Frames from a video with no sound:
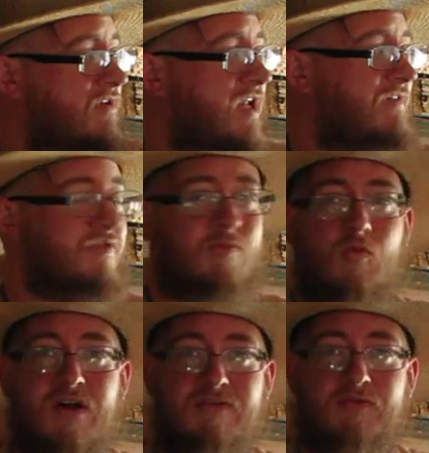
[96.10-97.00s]
and have some
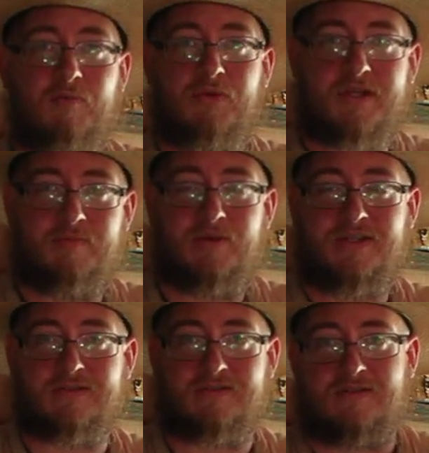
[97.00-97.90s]
wonderful
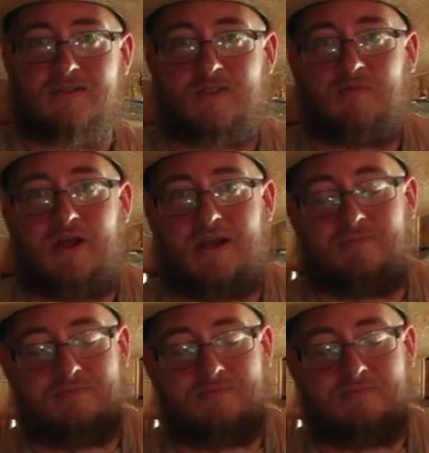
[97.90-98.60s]
pieces to display.